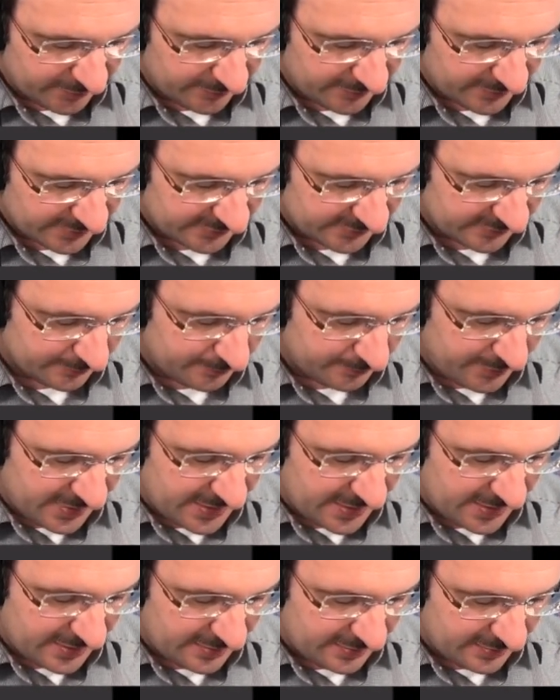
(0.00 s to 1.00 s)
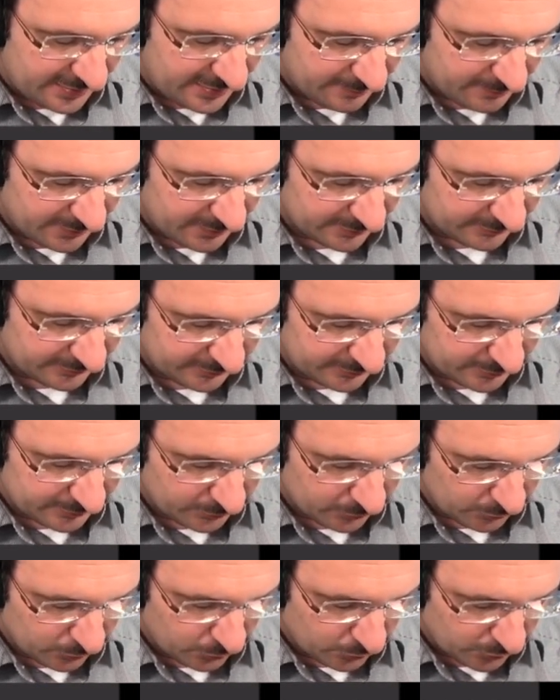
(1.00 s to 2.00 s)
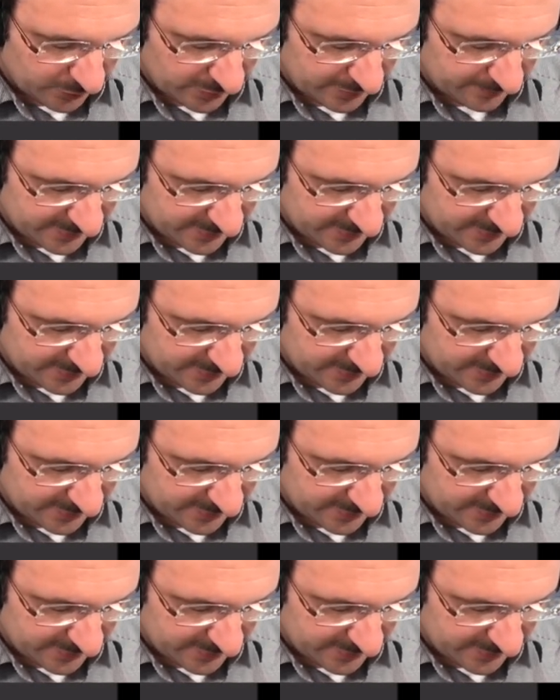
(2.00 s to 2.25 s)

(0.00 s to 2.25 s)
That's b plus 1